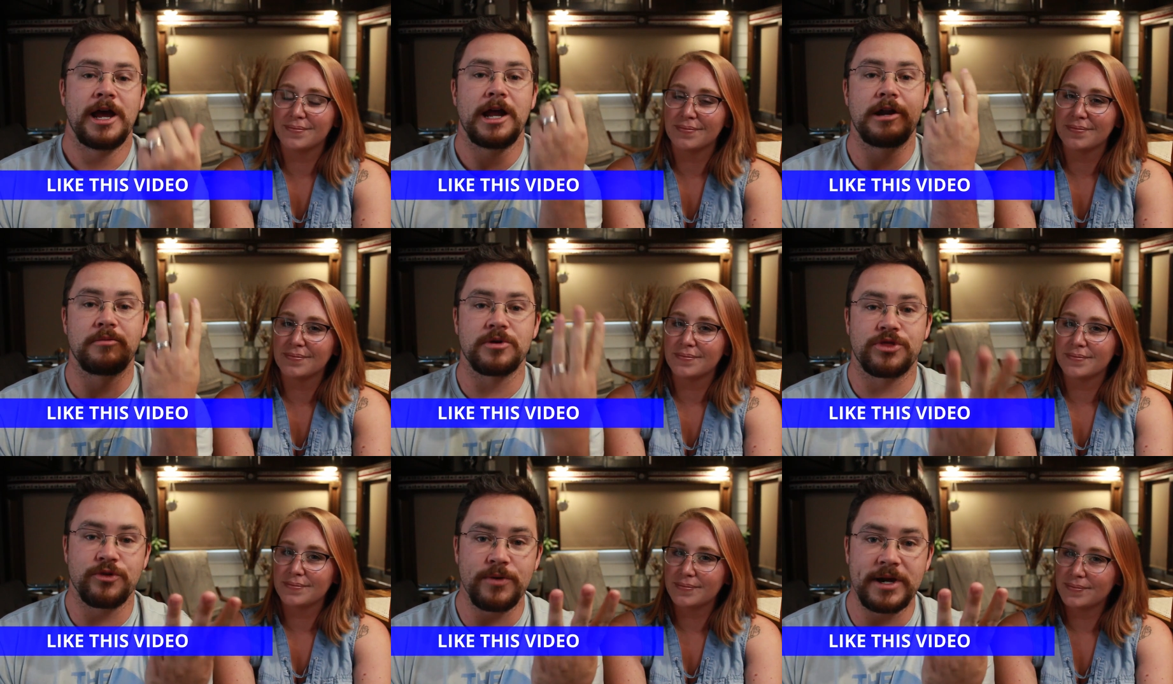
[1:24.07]
Speaker 1: And number
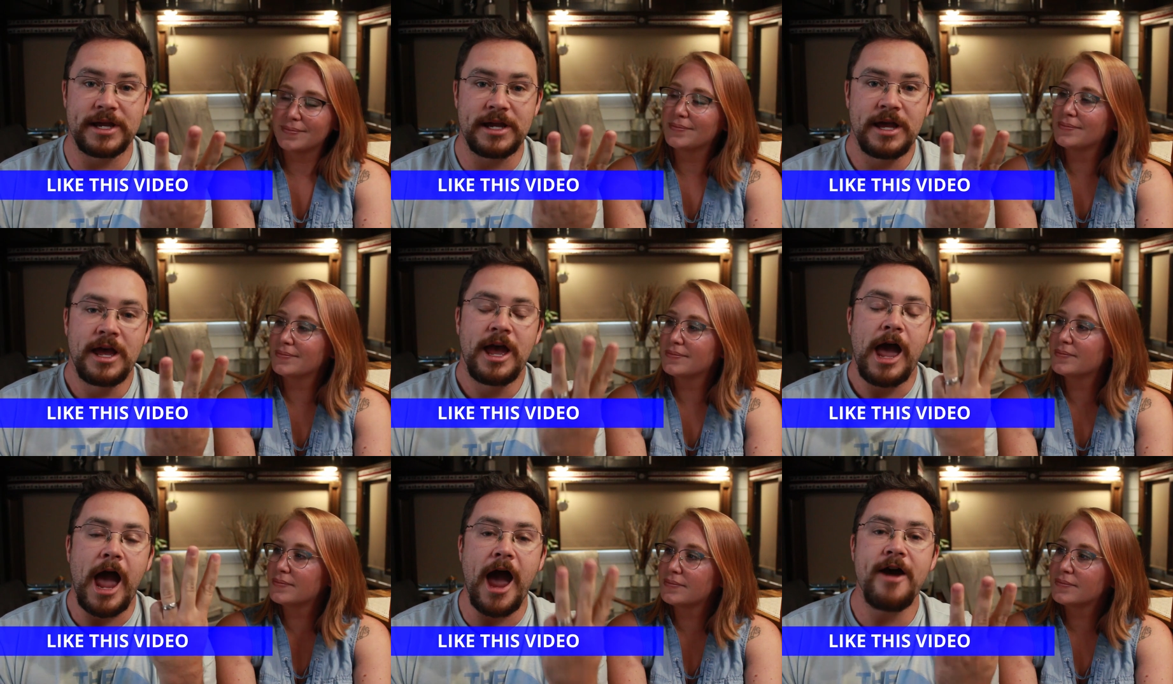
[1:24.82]
three,
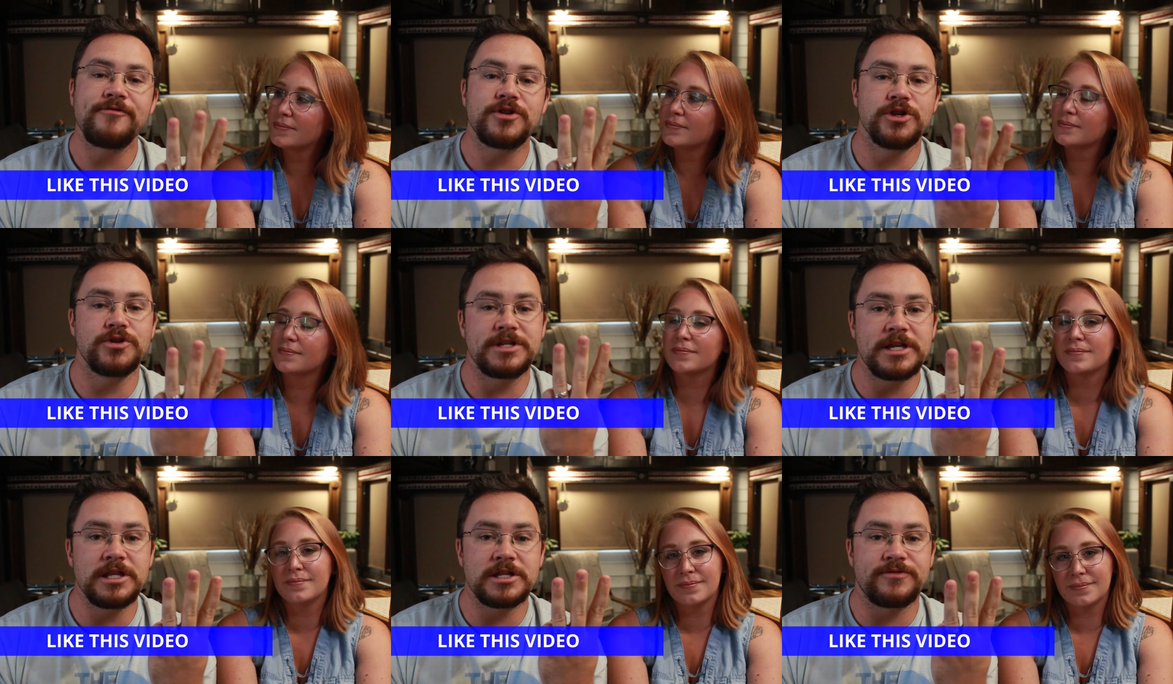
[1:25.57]
after you
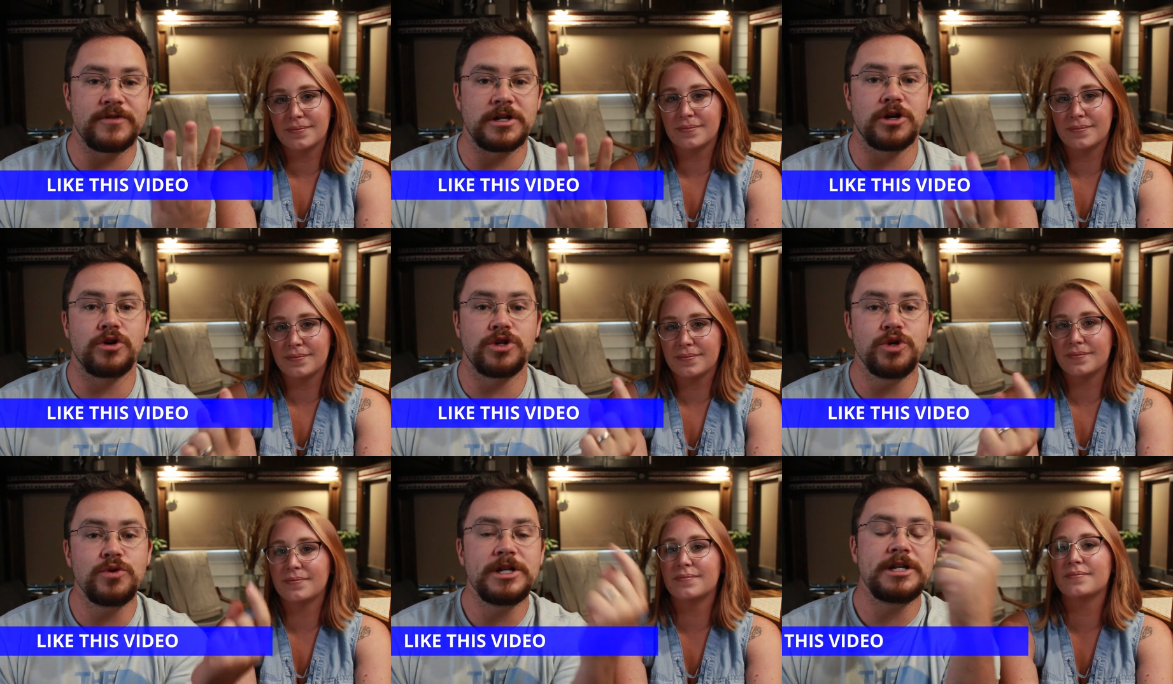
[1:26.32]
see this video,
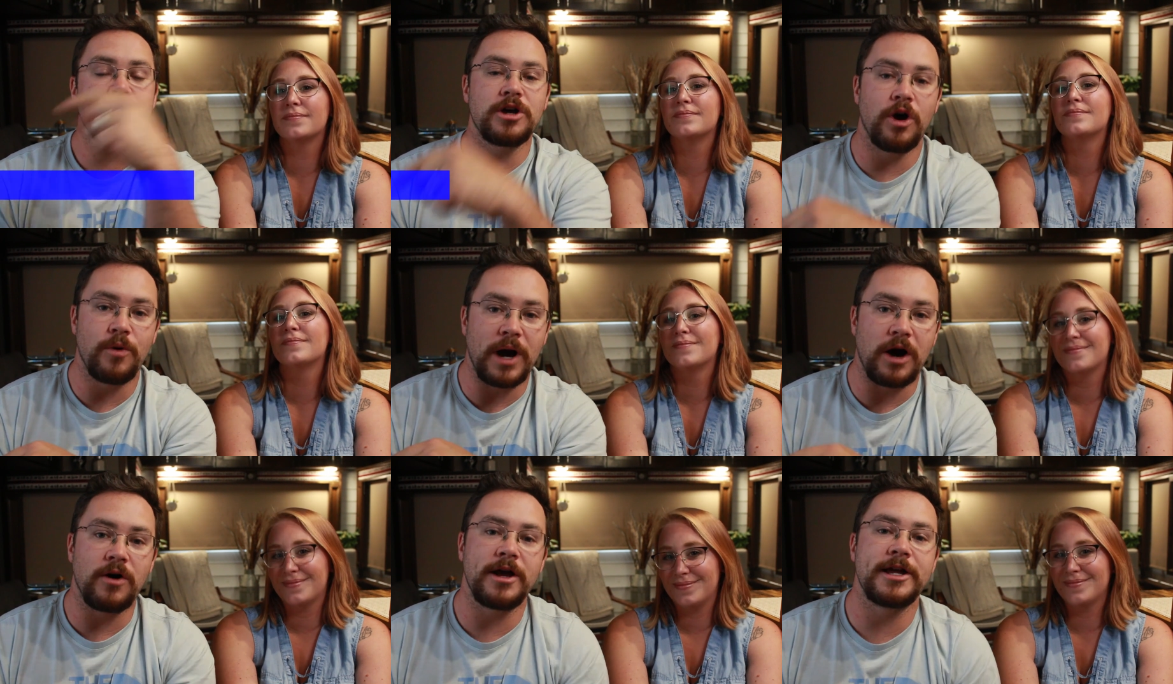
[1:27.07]
you need to go
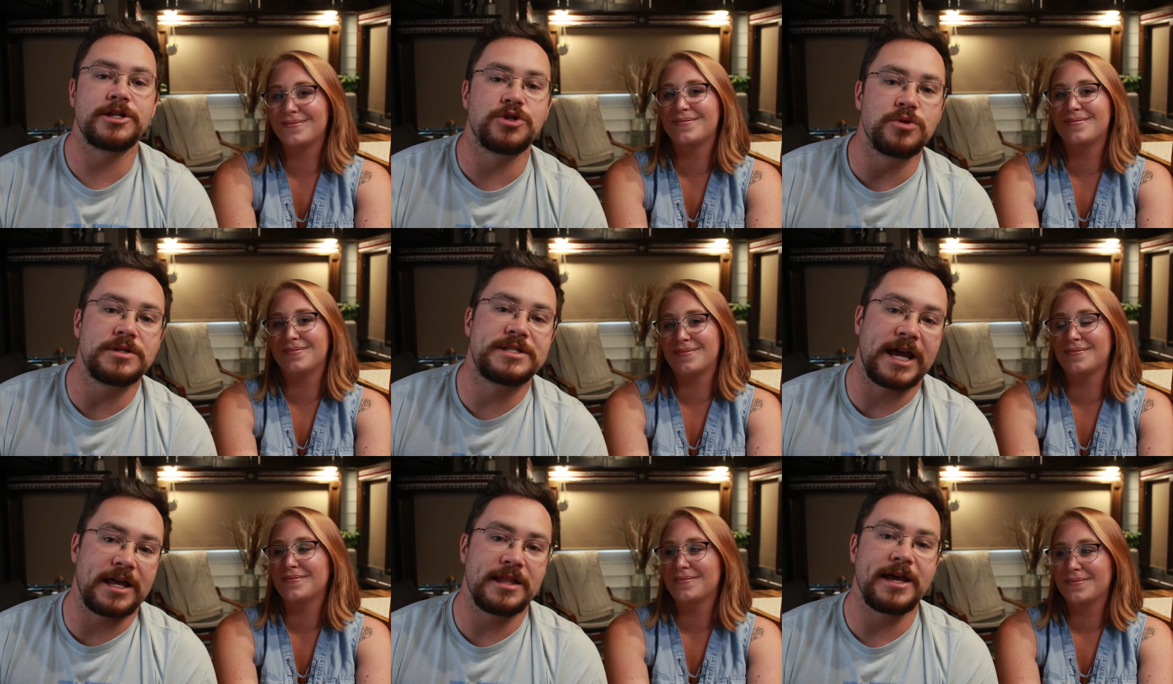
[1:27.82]
out and do a
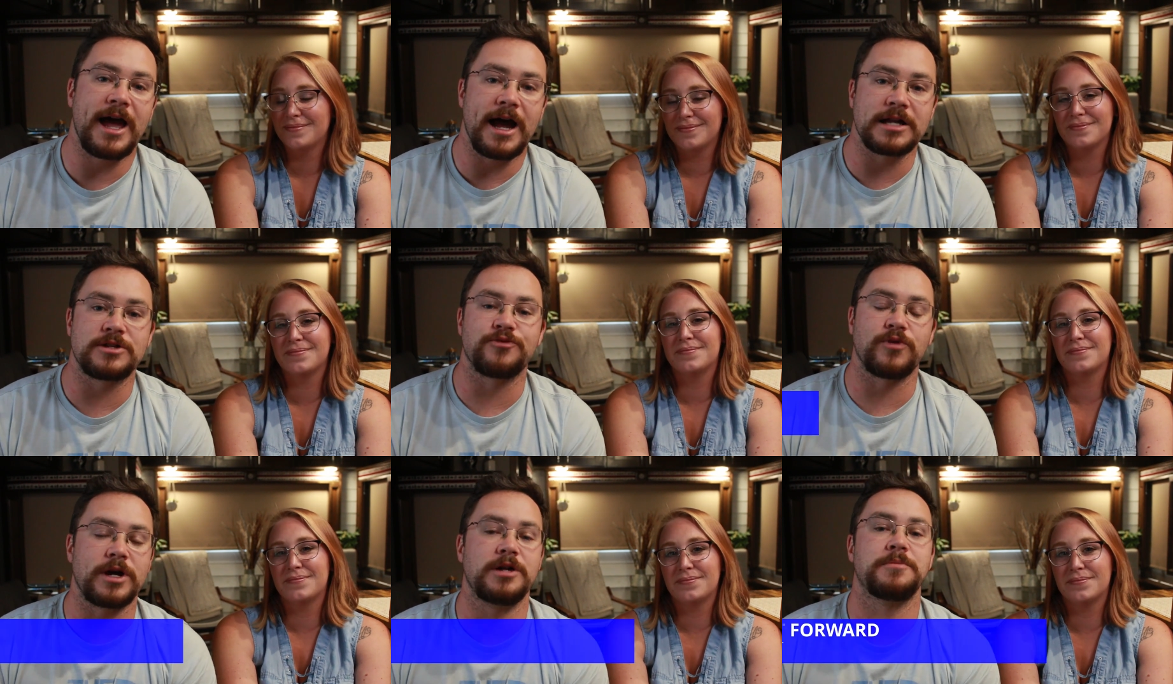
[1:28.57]
daily act
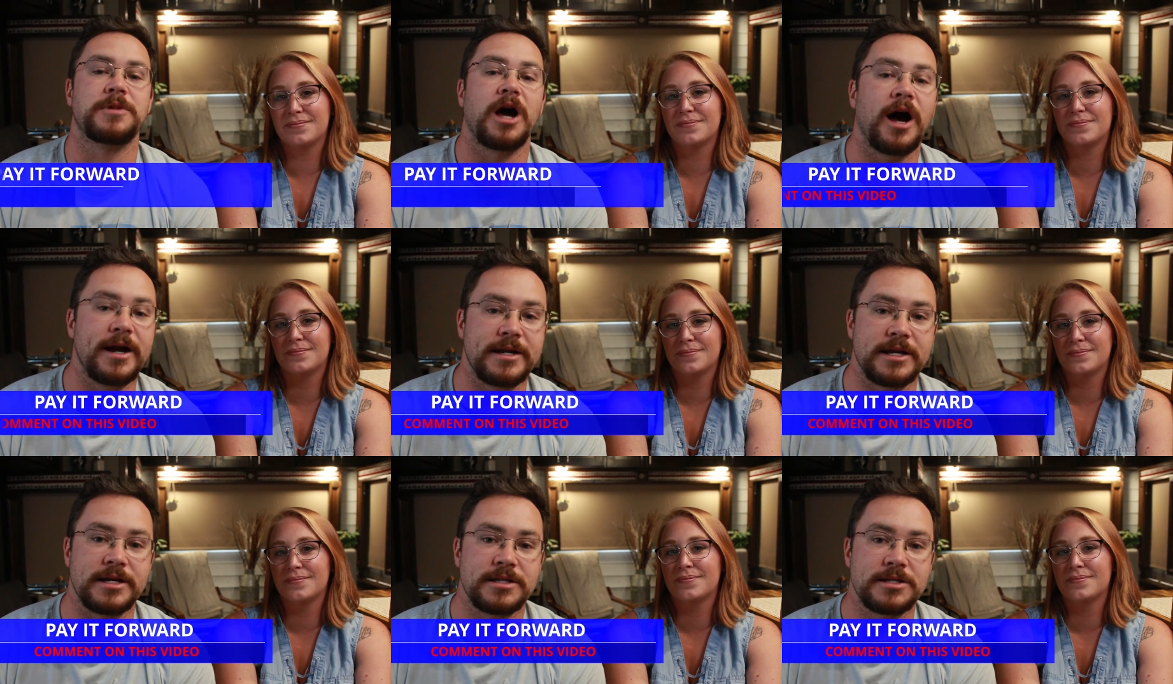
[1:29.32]
of random
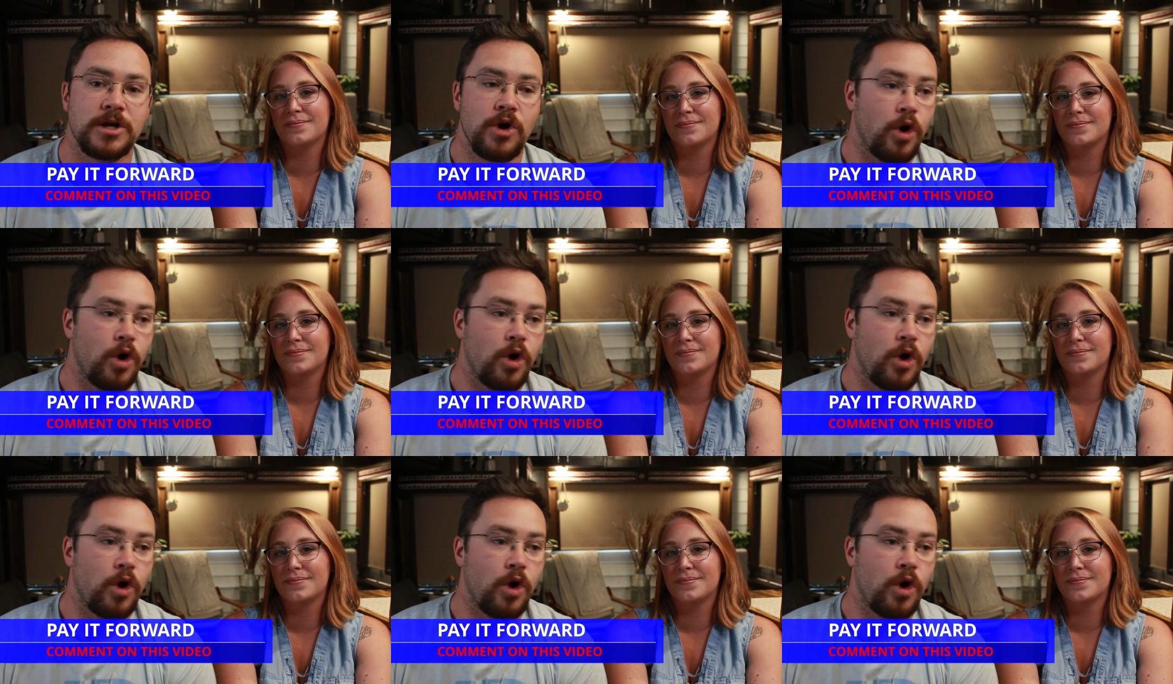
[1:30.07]
kindness